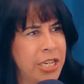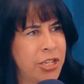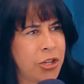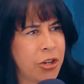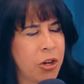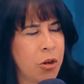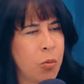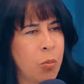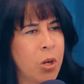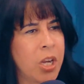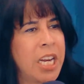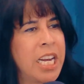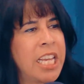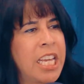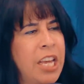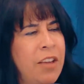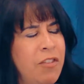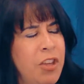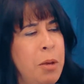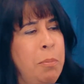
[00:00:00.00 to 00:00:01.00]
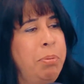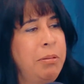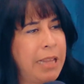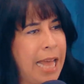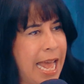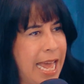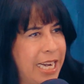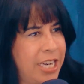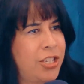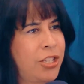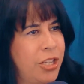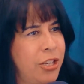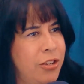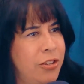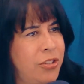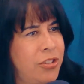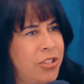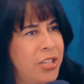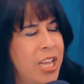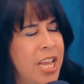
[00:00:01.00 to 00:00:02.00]
turret. We're going to give you
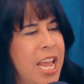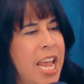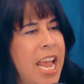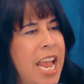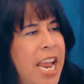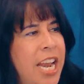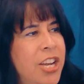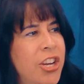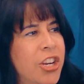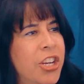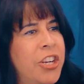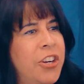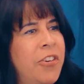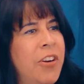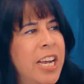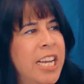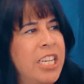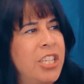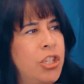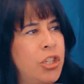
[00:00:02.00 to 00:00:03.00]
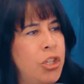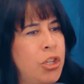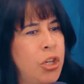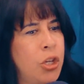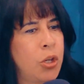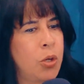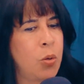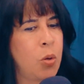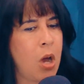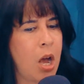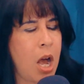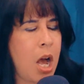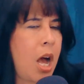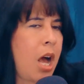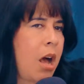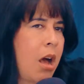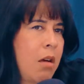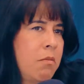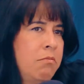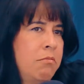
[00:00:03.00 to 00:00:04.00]
platitudes, and you're going to,
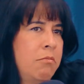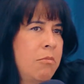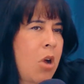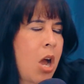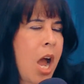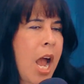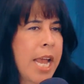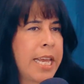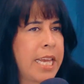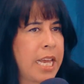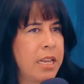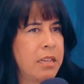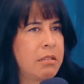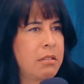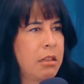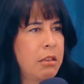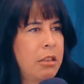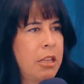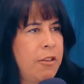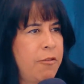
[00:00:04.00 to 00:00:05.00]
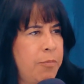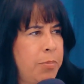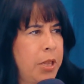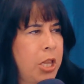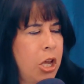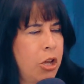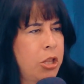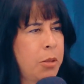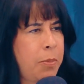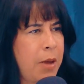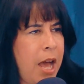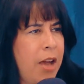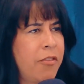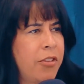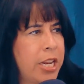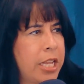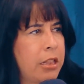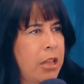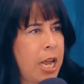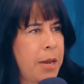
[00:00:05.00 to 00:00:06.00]
live below the
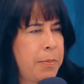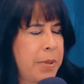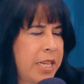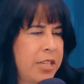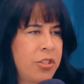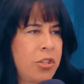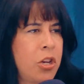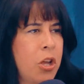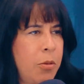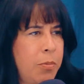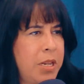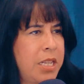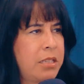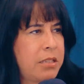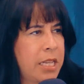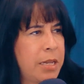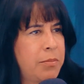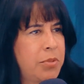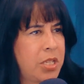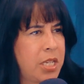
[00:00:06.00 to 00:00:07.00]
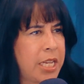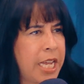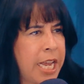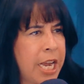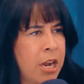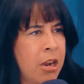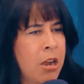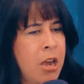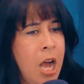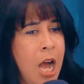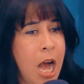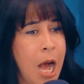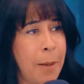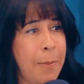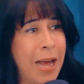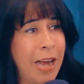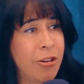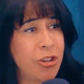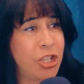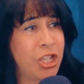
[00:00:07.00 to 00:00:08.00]
poverty line, because nobody seems to care
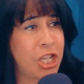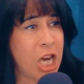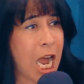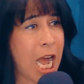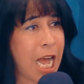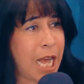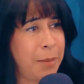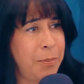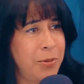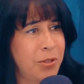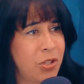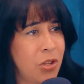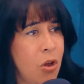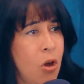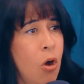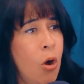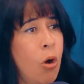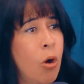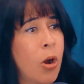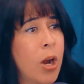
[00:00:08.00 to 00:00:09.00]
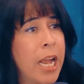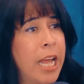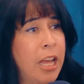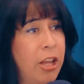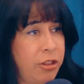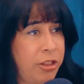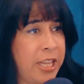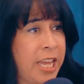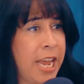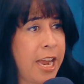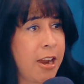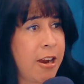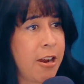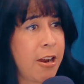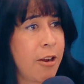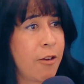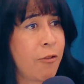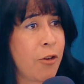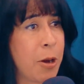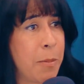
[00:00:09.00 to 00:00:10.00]
about jobs or health care
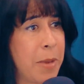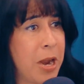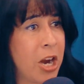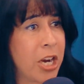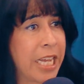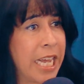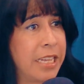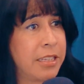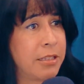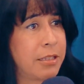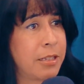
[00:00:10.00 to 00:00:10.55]
for Americans.